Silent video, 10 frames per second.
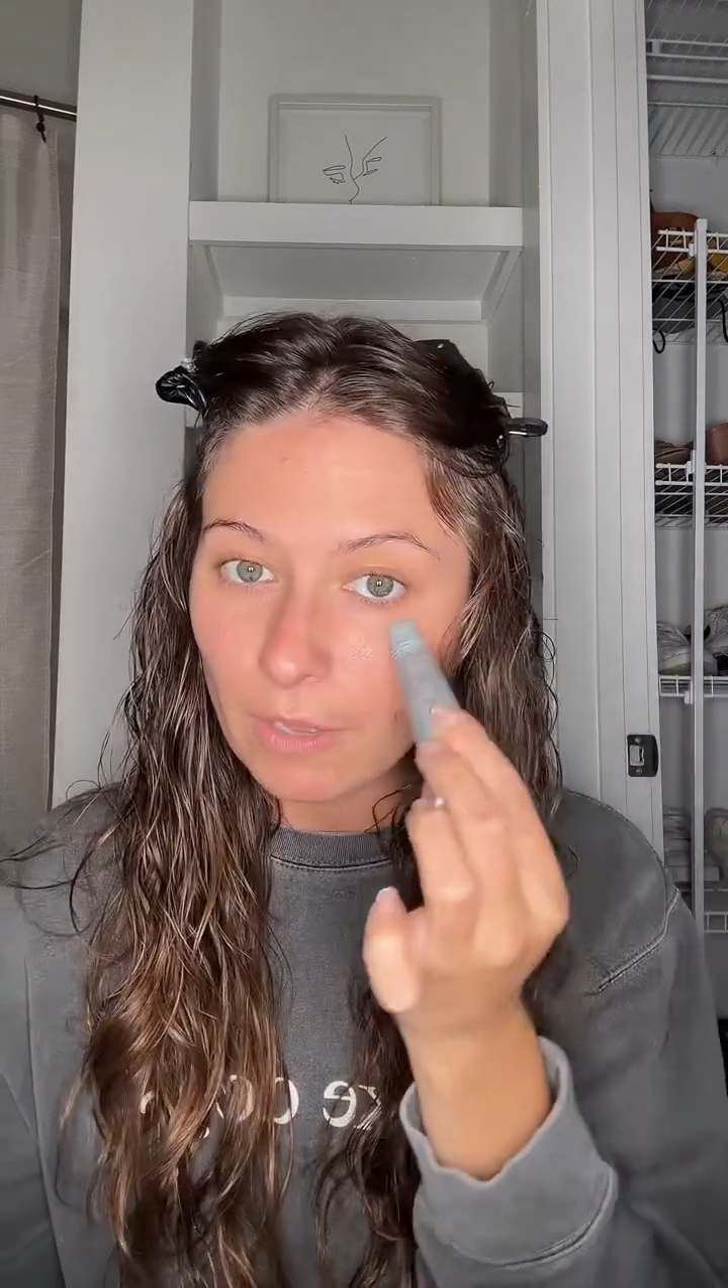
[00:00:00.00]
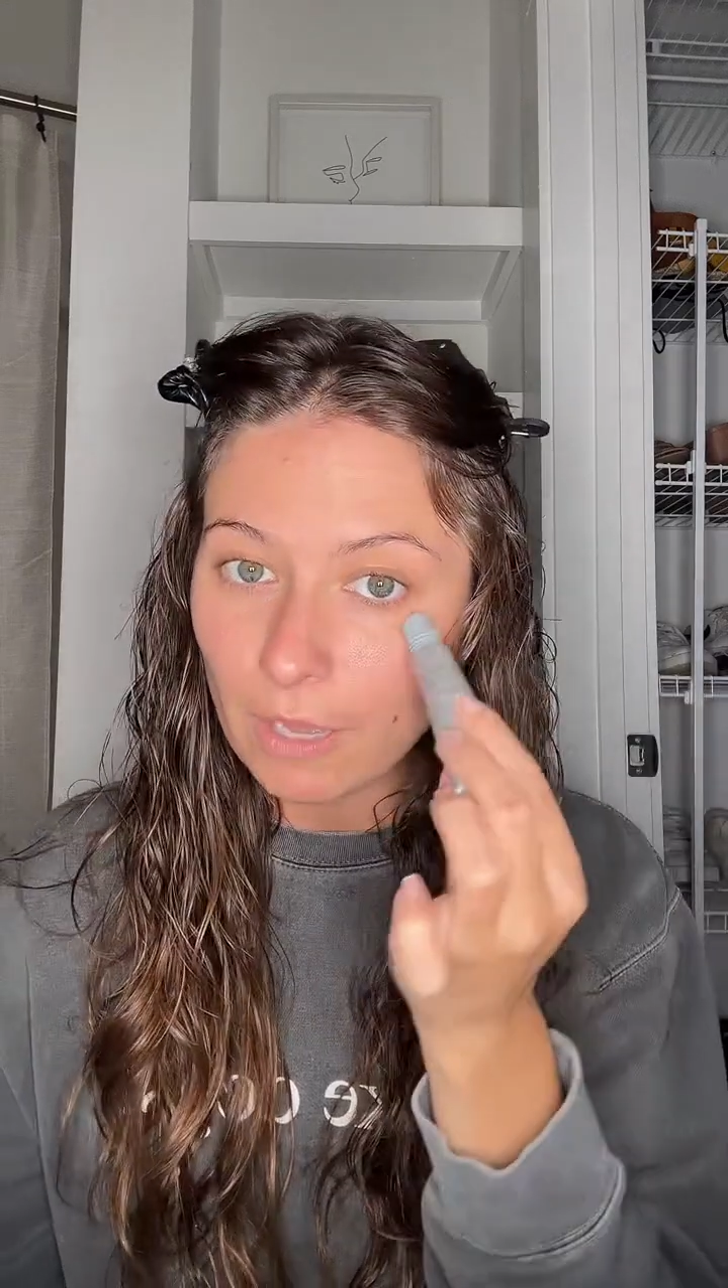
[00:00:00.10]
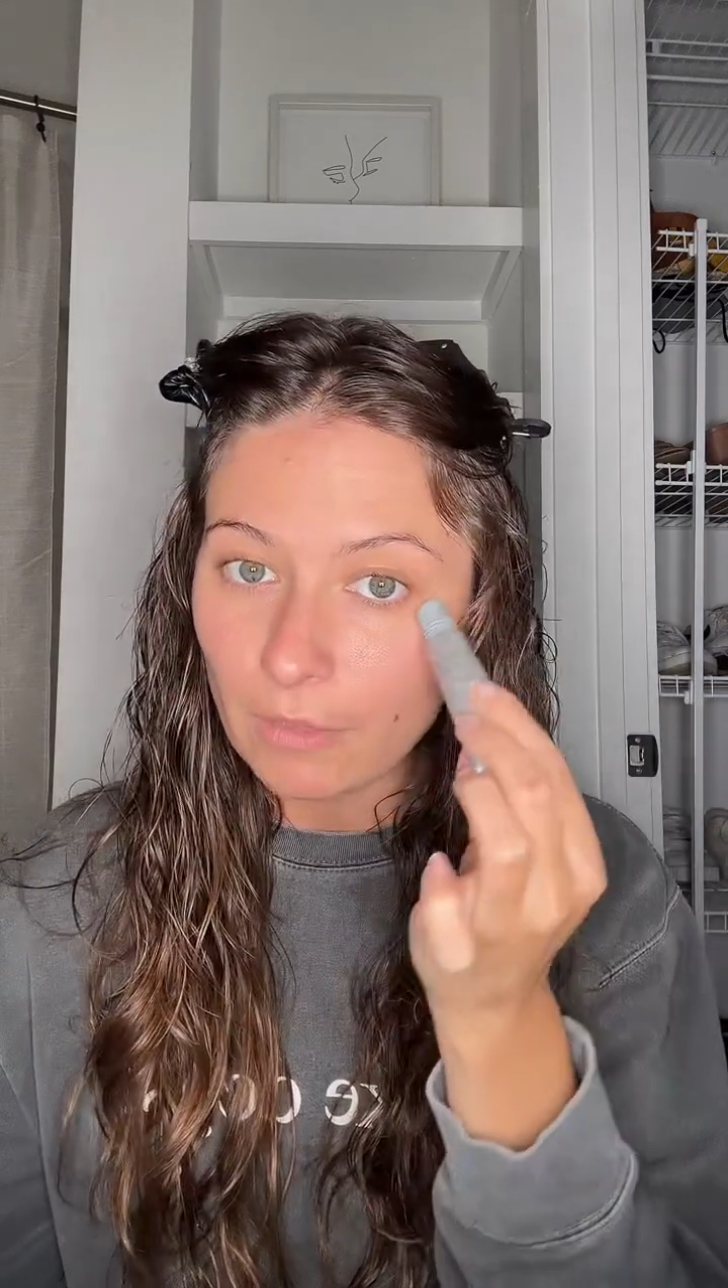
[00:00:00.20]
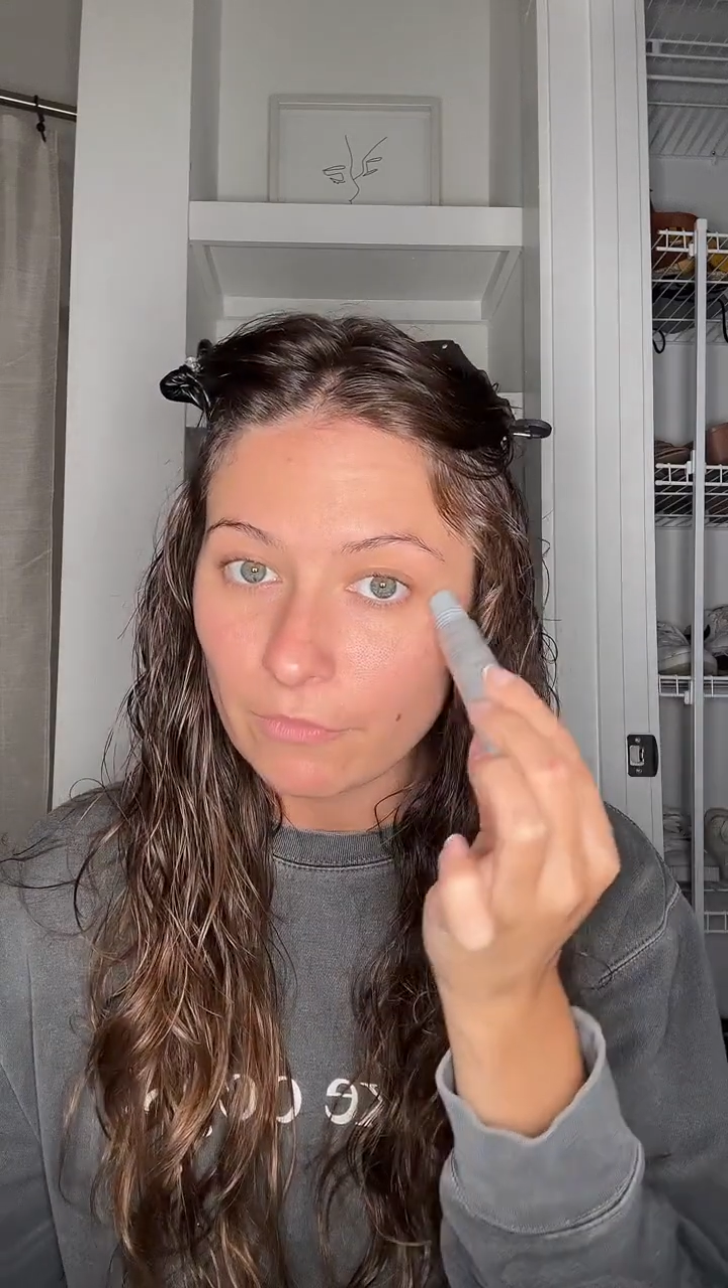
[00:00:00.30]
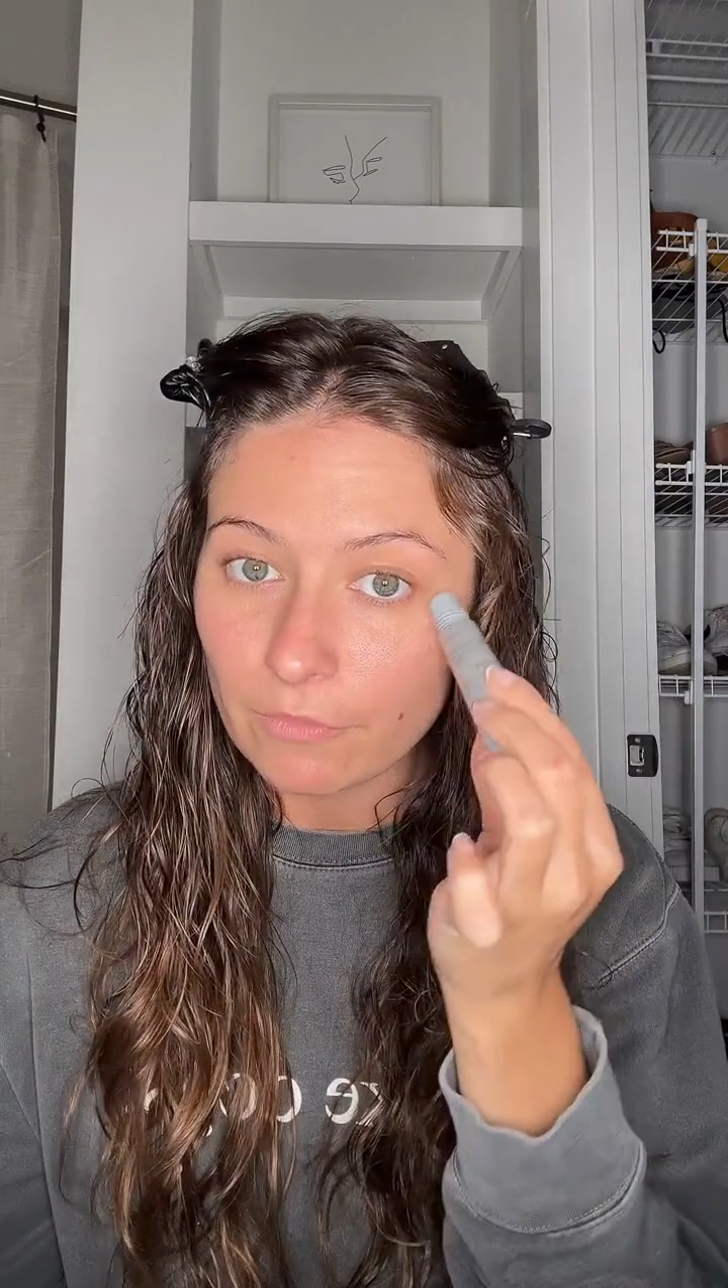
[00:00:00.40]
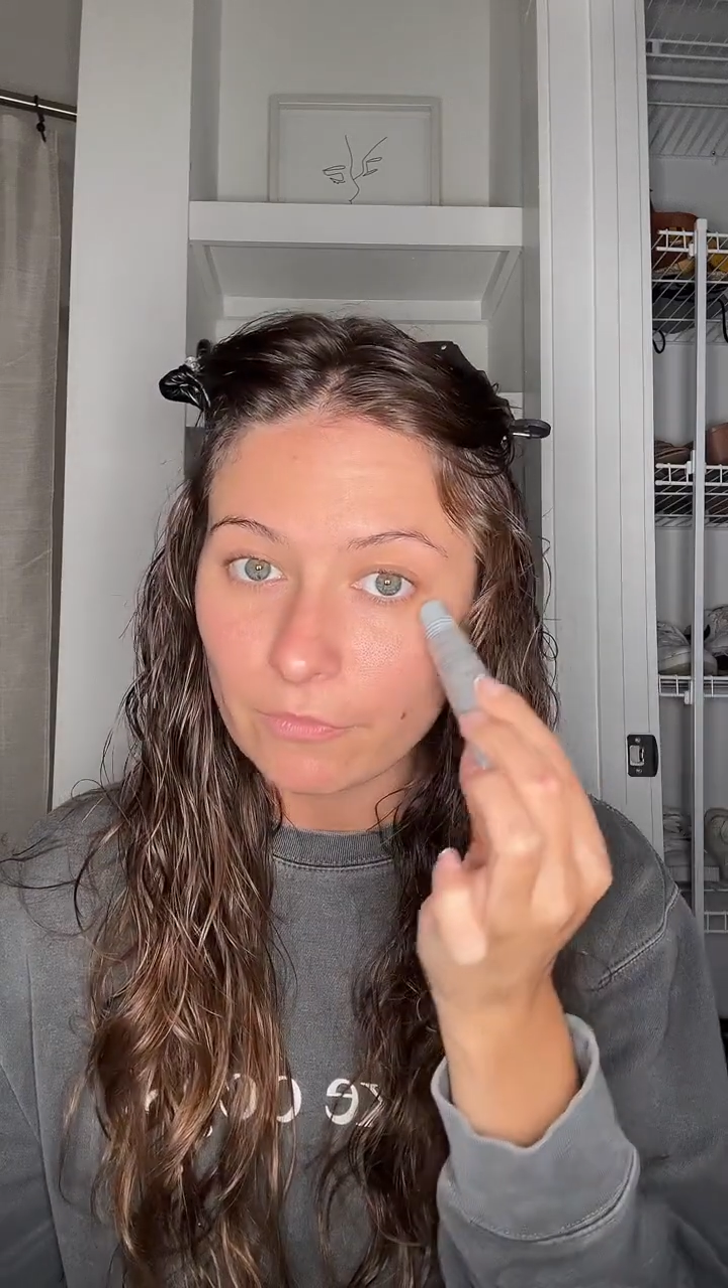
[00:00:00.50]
you have